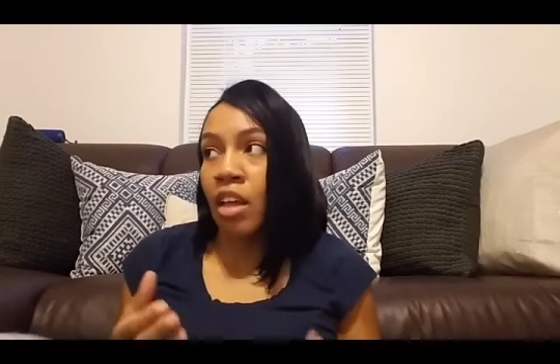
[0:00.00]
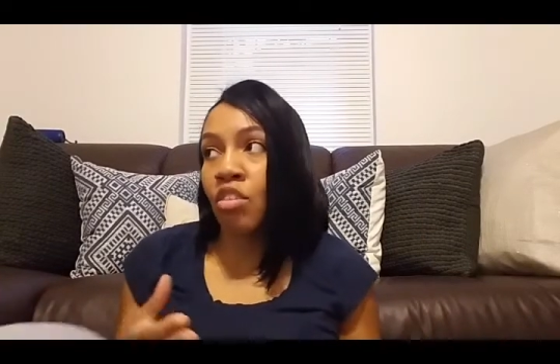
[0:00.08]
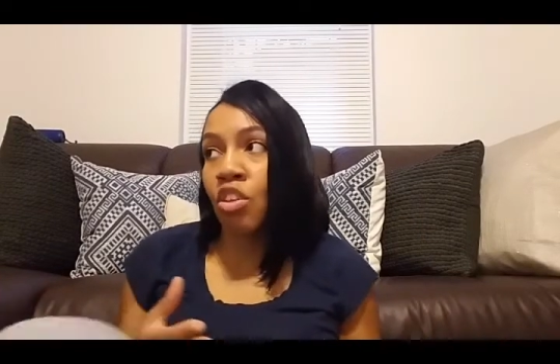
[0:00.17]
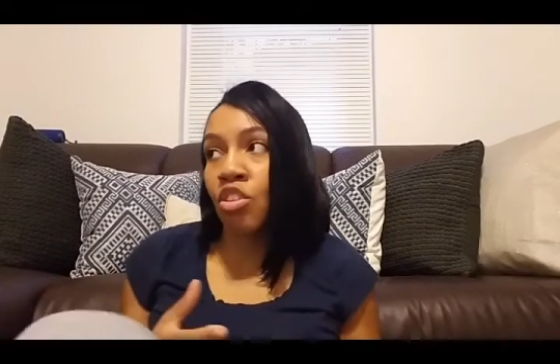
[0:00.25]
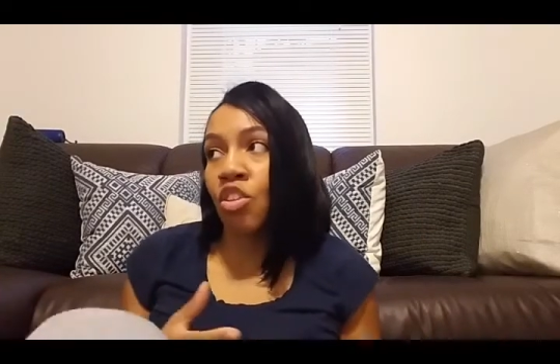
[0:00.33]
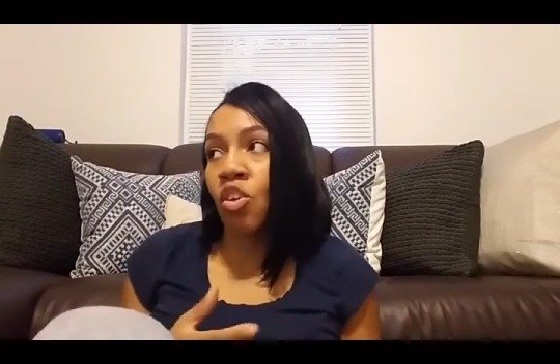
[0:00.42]

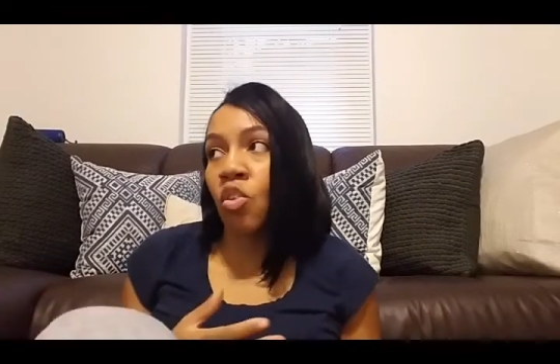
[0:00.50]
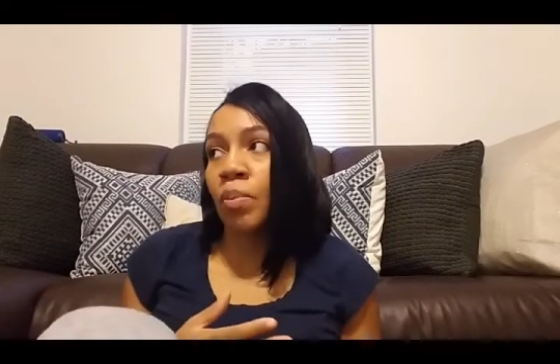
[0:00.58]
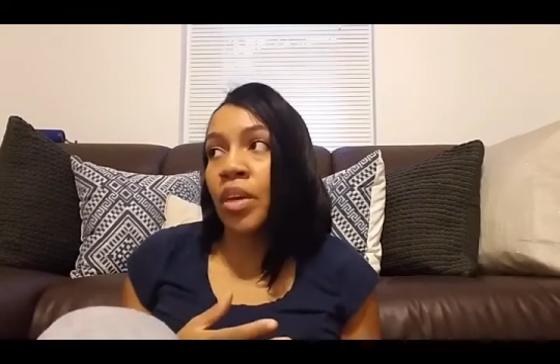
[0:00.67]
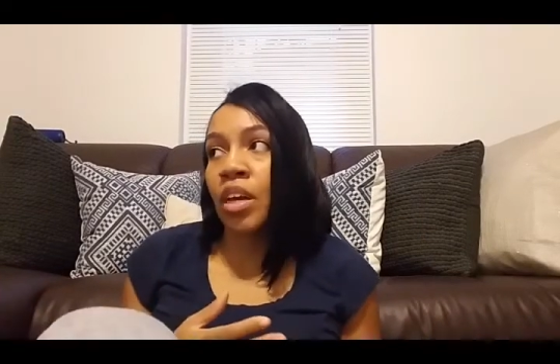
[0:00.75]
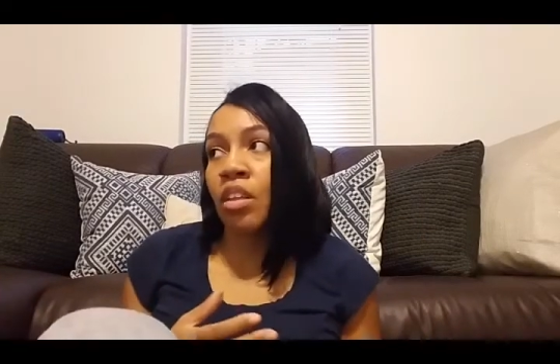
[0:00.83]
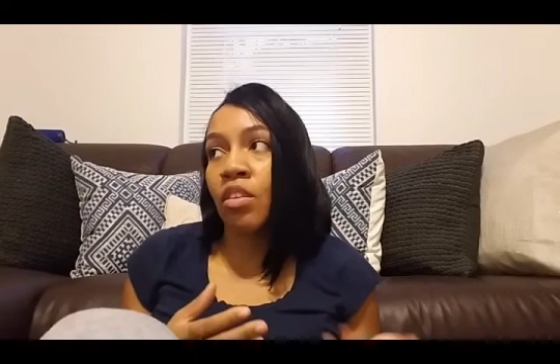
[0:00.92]
That is good
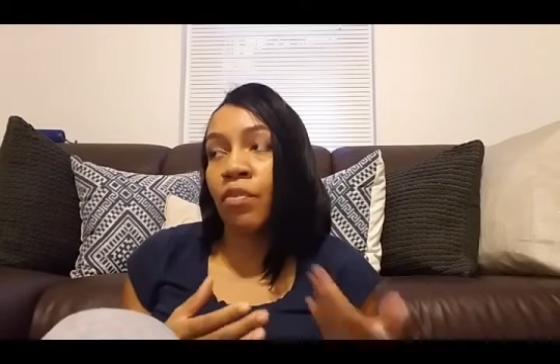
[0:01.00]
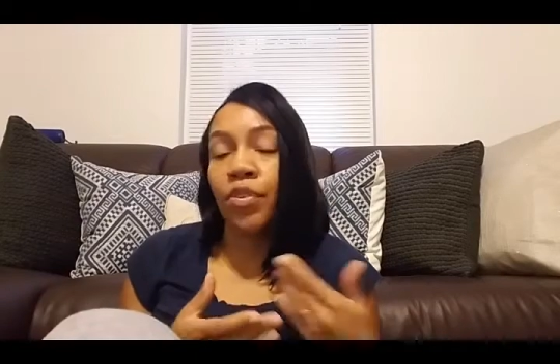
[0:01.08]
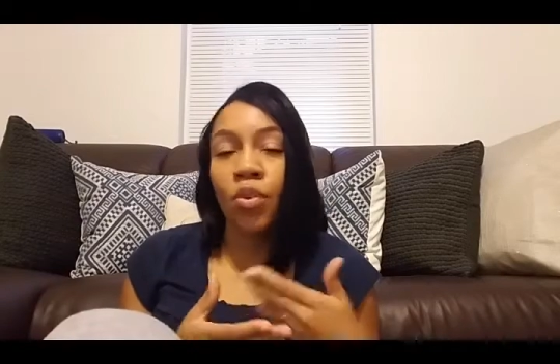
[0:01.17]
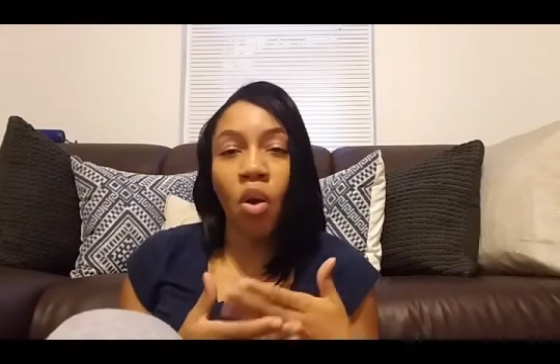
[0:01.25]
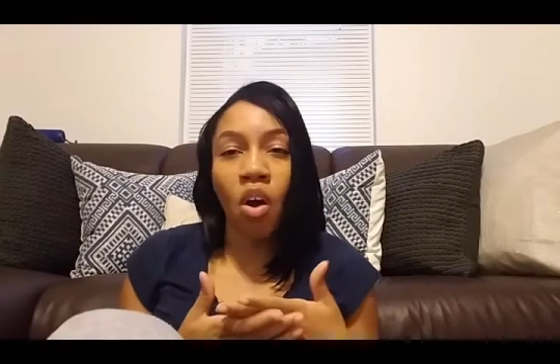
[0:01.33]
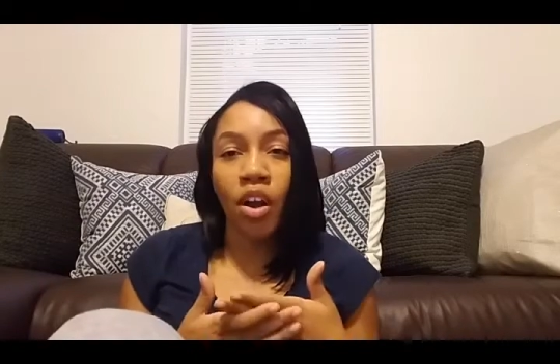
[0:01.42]
to use
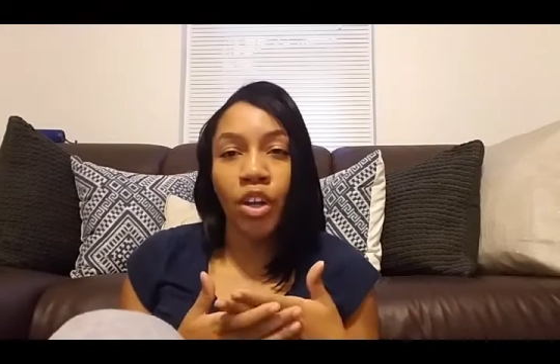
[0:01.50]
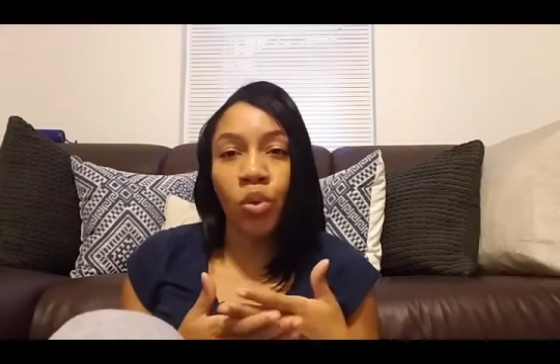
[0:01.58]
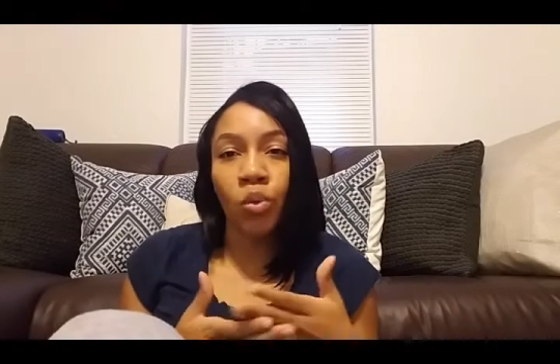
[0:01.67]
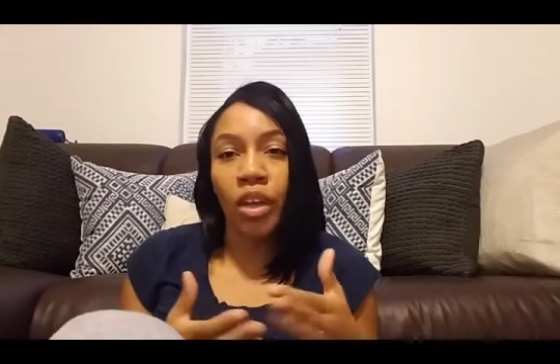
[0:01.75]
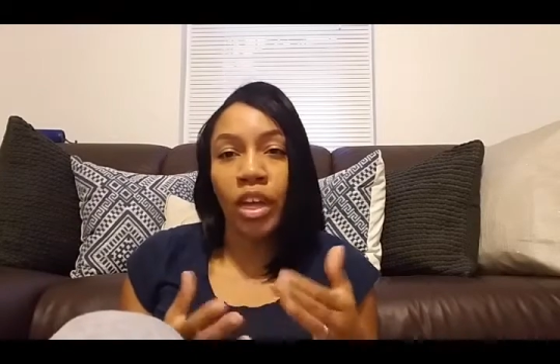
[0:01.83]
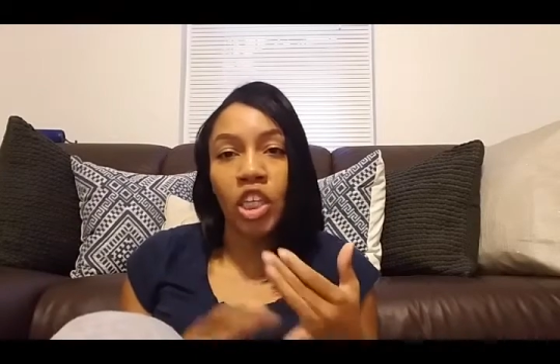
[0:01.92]
because if you
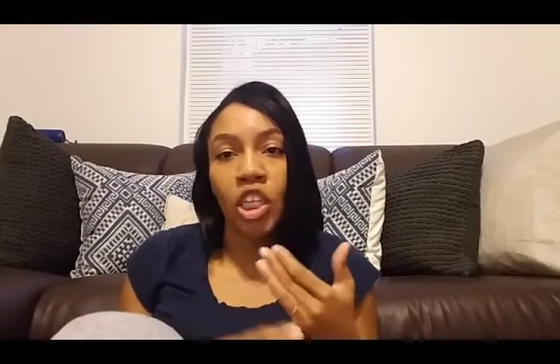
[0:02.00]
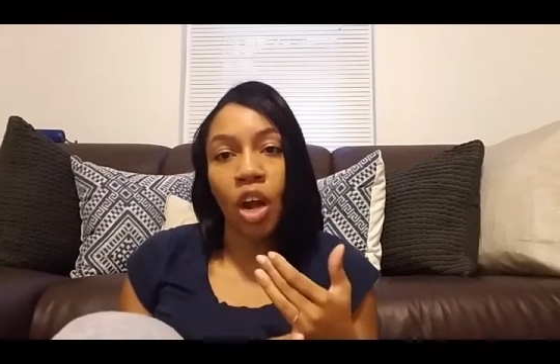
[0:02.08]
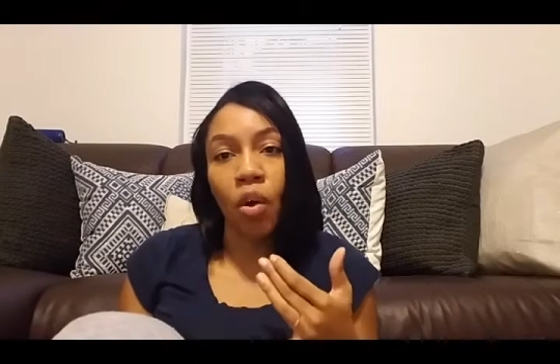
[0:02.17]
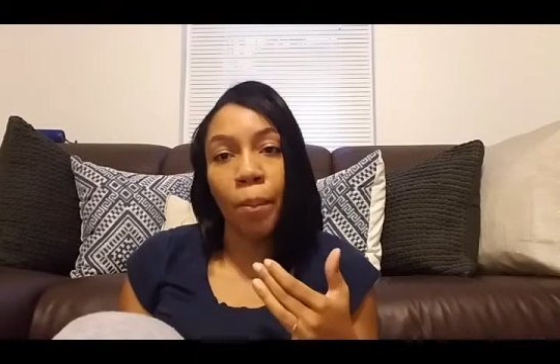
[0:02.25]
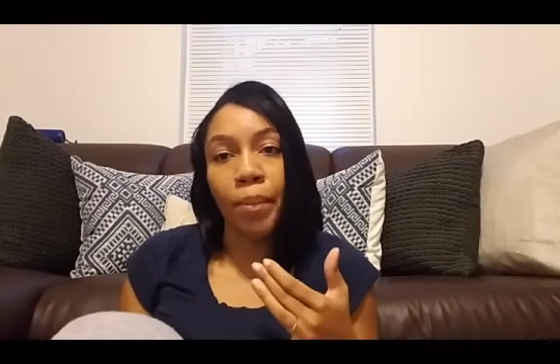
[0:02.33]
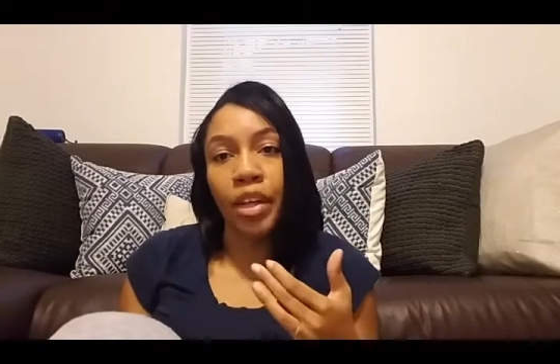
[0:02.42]
are using
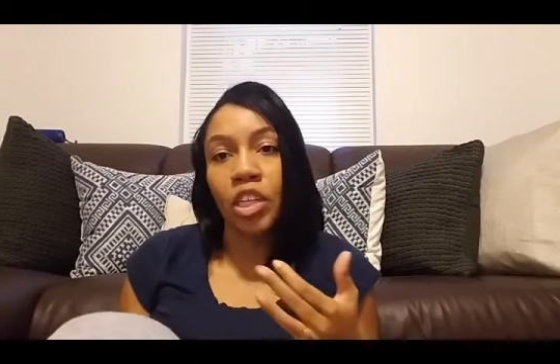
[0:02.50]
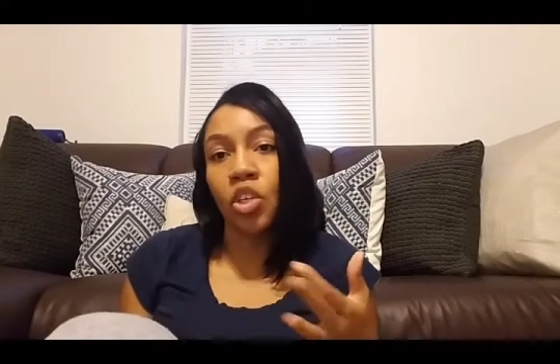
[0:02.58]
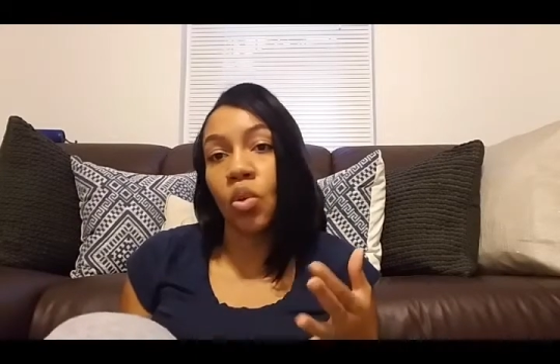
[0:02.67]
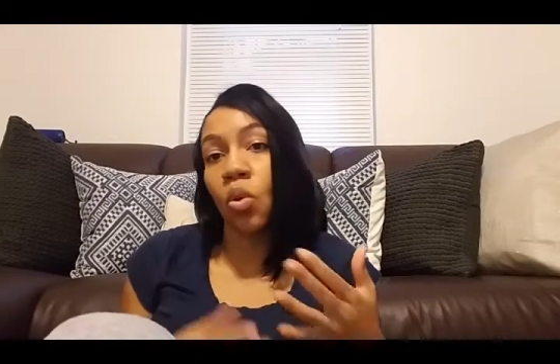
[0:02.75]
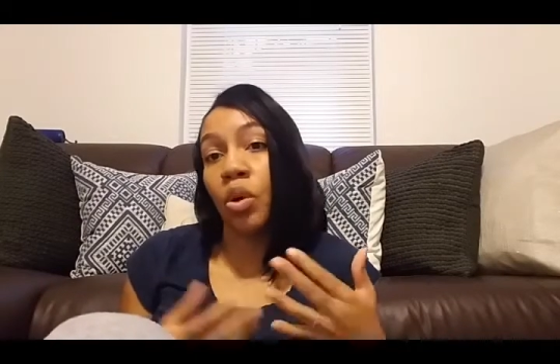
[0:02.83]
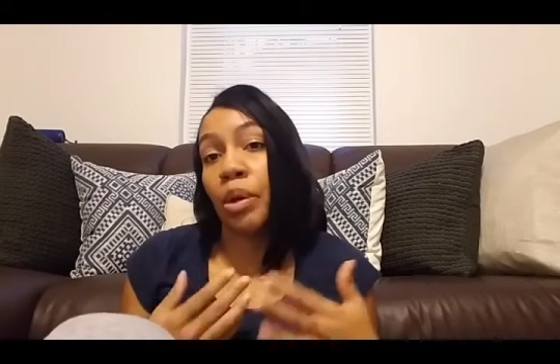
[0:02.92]
a shower
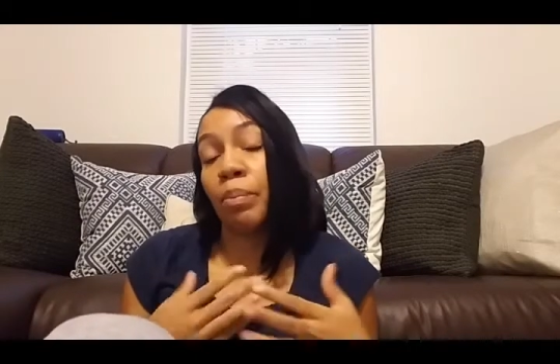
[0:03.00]
bench,